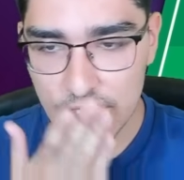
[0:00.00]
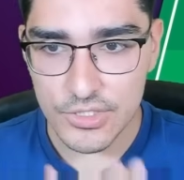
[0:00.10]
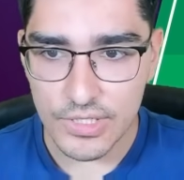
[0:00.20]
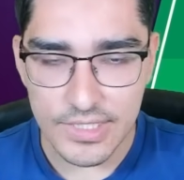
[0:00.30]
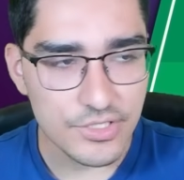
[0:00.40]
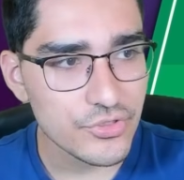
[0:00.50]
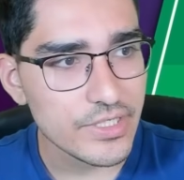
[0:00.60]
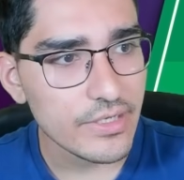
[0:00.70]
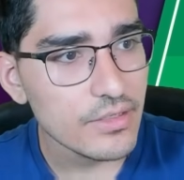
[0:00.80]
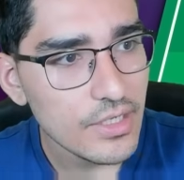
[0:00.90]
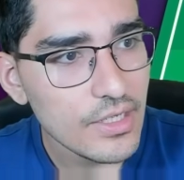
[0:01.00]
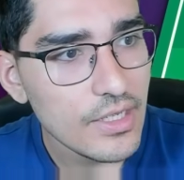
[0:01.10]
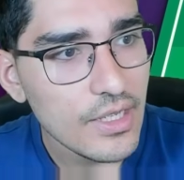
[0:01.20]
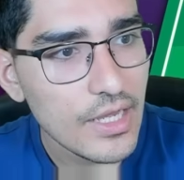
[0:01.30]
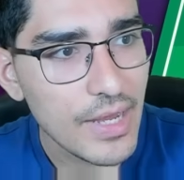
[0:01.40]
So that's interesting.
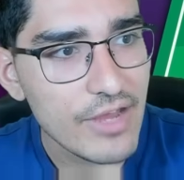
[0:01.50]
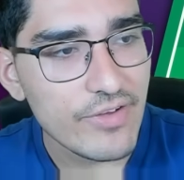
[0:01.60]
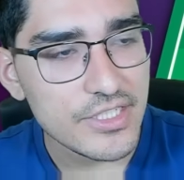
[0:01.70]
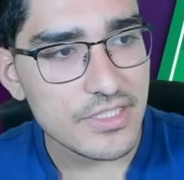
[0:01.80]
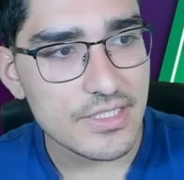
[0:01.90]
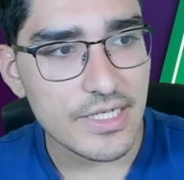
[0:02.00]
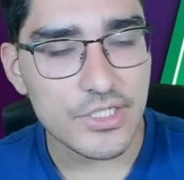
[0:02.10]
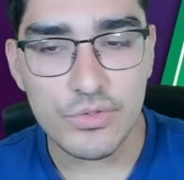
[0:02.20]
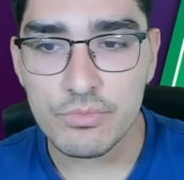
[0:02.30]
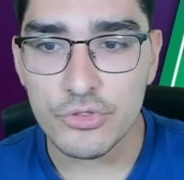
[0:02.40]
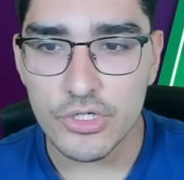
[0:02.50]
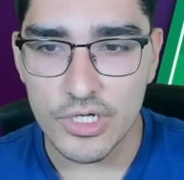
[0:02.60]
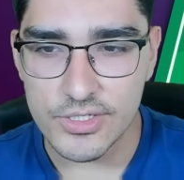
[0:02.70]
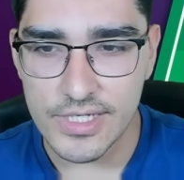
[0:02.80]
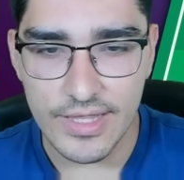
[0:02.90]
I've actually decided to go with
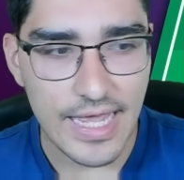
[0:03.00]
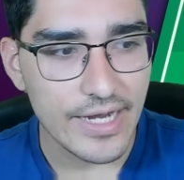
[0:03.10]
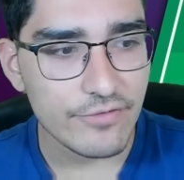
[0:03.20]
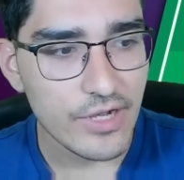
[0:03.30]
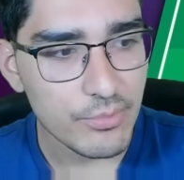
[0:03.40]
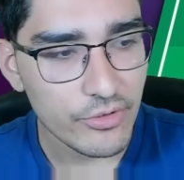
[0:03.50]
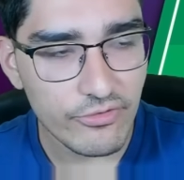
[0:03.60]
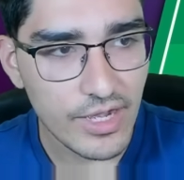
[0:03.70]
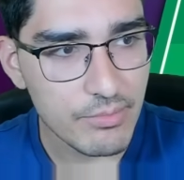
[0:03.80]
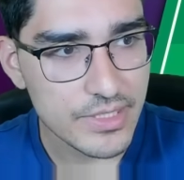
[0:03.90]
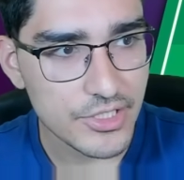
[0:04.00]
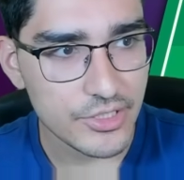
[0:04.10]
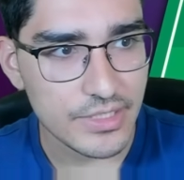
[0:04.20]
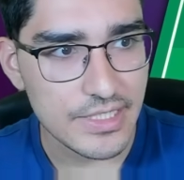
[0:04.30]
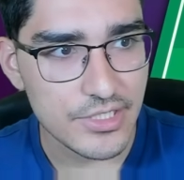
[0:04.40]
Munoz because I think at a 5.5
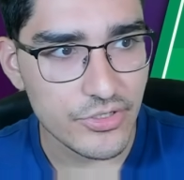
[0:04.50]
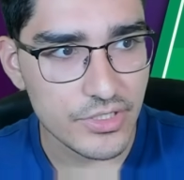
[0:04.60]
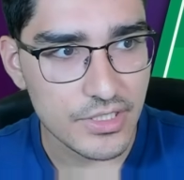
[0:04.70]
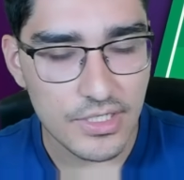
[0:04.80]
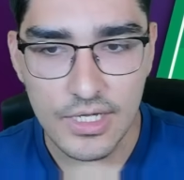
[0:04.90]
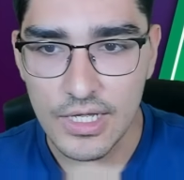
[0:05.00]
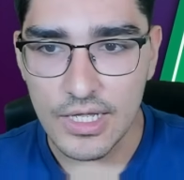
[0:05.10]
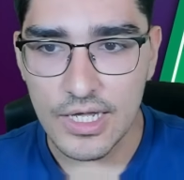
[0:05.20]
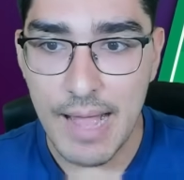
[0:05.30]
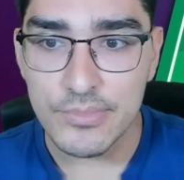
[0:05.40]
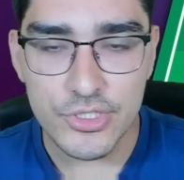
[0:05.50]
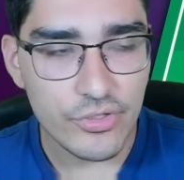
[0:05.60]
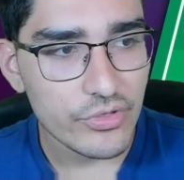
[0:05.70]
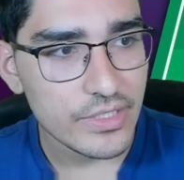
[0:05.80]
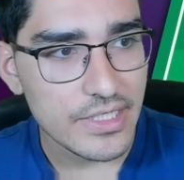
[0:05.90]
position, he's just
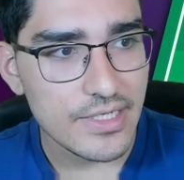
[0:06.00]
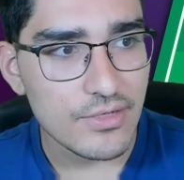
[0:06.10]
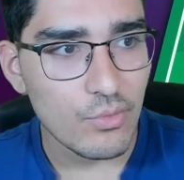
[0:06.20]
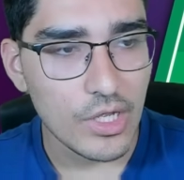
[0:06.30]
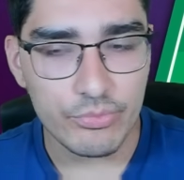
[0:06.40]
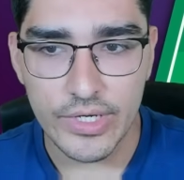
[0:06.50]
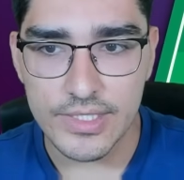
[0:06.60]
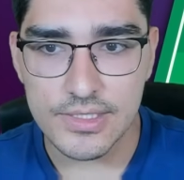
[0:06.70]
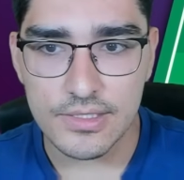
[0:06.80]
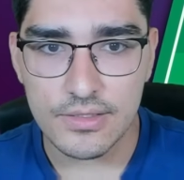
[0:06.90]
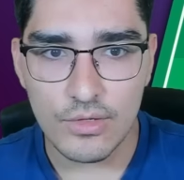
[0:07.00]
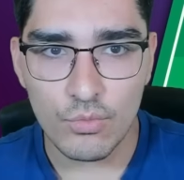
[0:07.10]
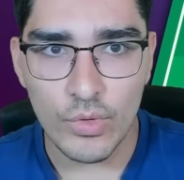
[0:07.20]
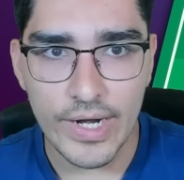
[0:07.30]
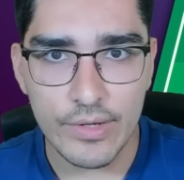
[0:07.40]
absurdly well priced.
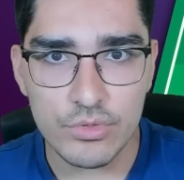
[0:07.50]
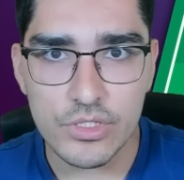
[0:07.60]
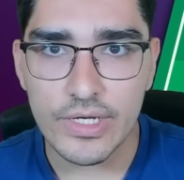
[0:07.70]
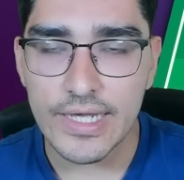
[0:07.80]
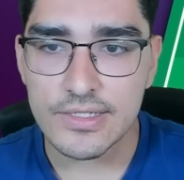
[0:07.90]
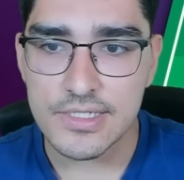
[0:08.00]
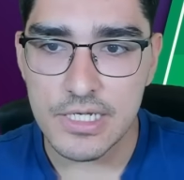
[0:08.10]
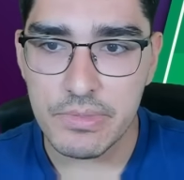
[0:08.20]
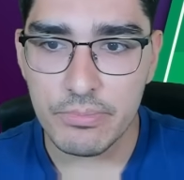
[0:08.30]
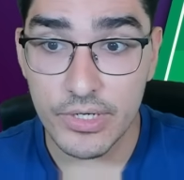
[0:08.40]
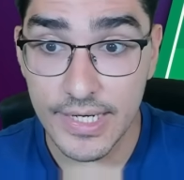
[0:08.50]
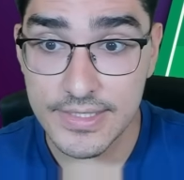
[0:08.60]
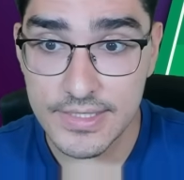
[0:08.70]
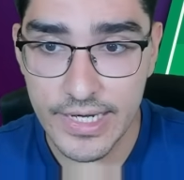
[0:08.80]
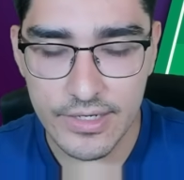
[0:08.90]
When I was looking at the CBIT per
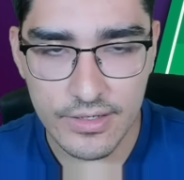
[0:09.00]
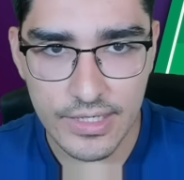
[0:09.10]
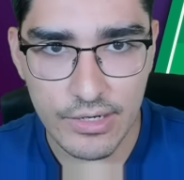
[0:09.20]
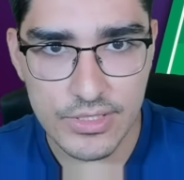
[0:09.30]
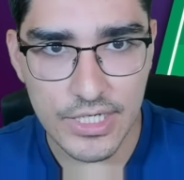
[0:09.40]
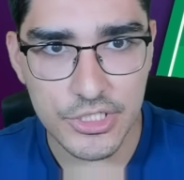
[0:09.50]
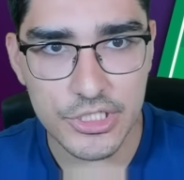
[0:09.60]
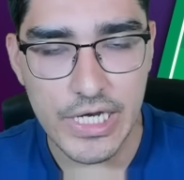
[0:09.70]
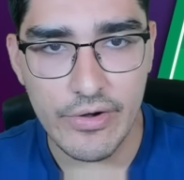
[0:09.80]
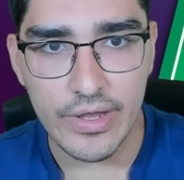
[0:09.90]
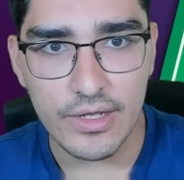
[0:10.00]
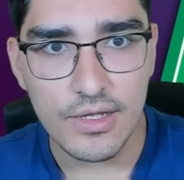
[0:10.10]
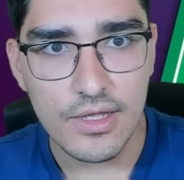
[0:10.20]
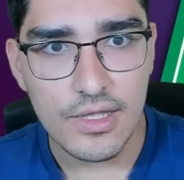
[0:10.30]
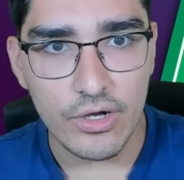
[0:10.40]
90 data that I was actually sharing
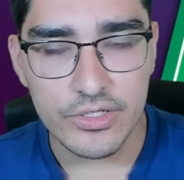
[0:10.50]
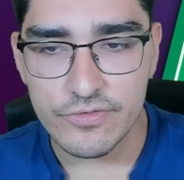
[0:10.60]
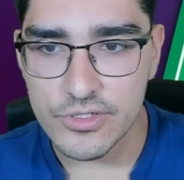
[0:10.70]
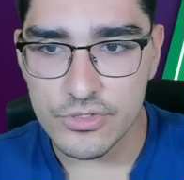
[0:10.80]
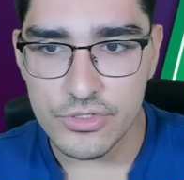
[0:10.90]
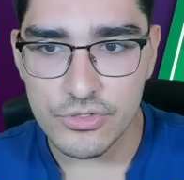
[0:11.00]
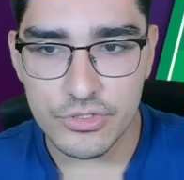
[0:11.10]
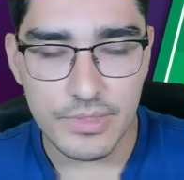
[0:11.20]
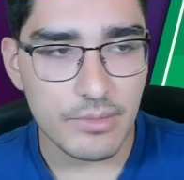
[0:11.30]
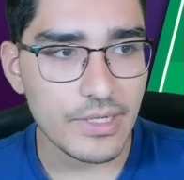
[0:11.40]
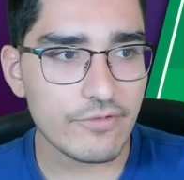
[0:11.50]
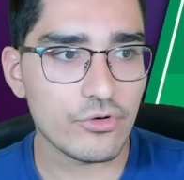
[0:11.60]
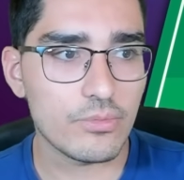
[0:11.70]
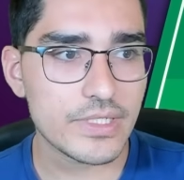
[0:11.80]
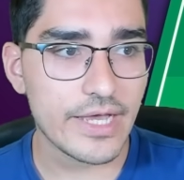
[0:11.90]
on different sort of social media
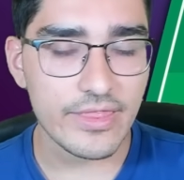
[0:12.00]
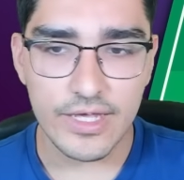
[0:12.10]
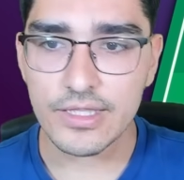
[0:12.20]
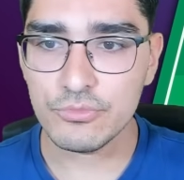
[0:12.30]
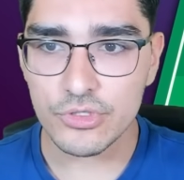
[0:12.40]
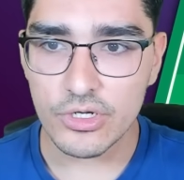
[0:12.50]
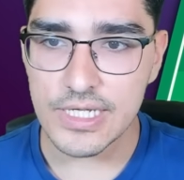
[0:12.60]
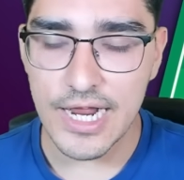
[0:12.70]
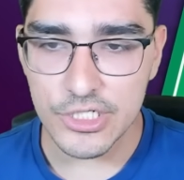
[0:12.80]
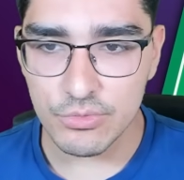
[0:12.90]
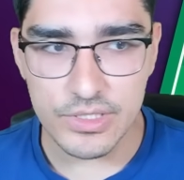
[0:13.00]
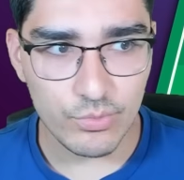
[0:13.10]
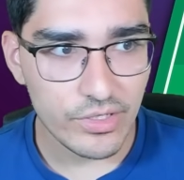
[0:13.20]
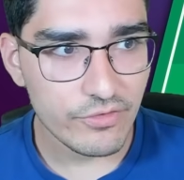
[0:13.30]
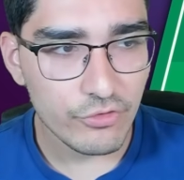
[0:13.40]
platforms, I think that Munoz actually was
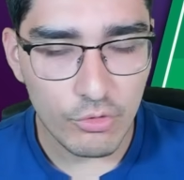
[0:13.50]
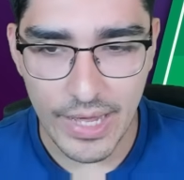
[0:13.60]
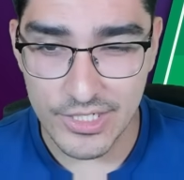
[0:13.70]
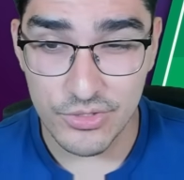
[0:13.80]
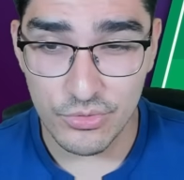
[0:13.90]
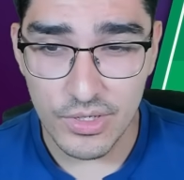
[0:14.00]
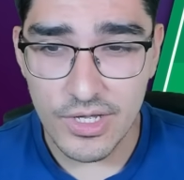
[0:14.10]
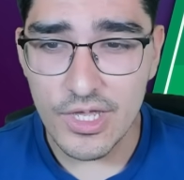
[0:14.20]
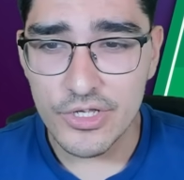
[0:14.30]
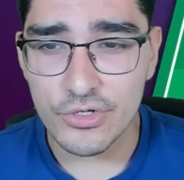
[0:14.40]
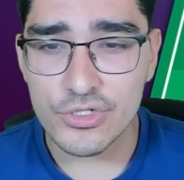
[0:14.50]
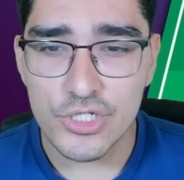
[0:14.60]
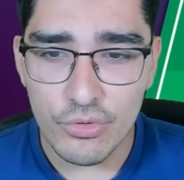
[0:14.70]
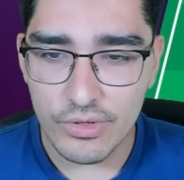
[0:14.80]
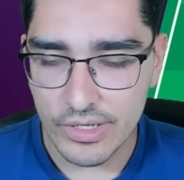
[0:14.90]
one of the fullbacks who,
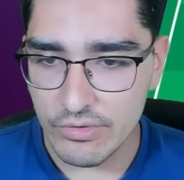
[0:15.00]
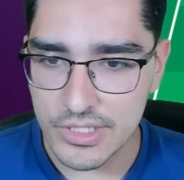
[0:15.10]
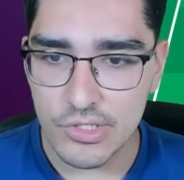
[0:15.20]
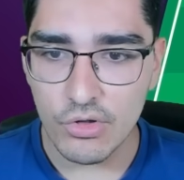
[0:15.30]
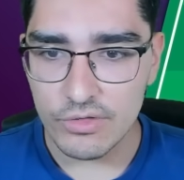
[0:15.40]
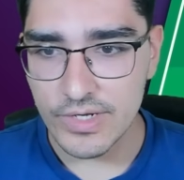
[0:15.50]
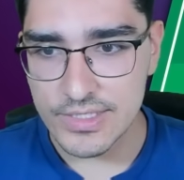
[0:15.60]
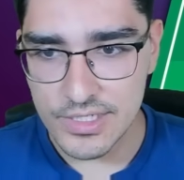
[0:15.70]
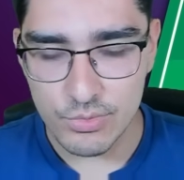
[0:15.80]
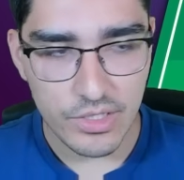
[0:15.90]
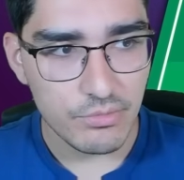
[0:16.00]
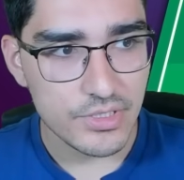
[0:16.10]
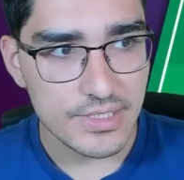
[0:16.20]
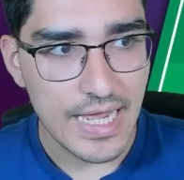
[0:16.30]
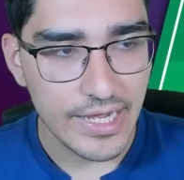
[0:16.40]
so clearly to all of us is one of the
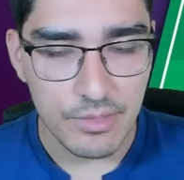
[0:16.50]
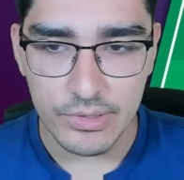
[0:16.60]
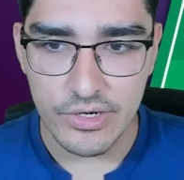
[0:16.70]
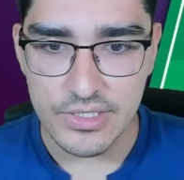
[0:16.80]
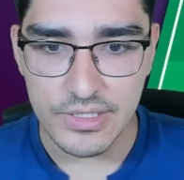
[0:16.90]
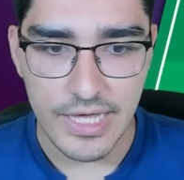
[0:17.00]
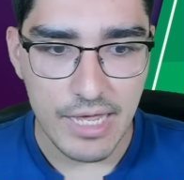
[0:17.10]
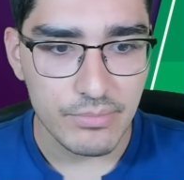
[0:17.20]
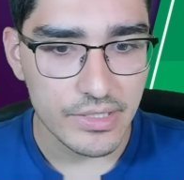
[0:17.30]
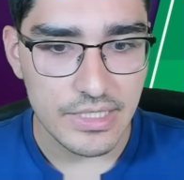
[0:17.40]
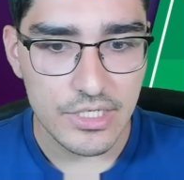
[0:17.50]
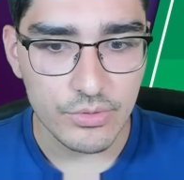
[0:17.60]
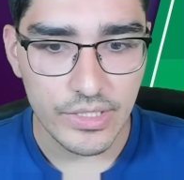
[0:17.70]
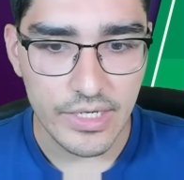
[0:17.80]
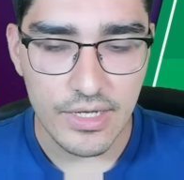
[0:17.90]
most attacking players in the game, but
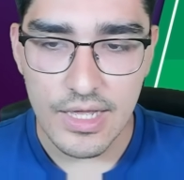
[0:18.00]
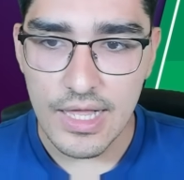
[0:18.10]
equally